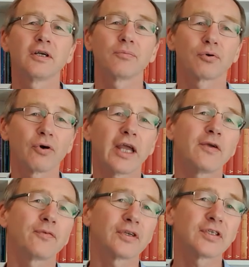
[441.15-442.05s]
Pray
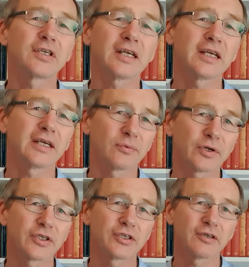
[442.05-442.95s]
for the city in
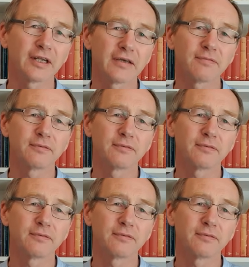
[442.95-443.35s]
which you live.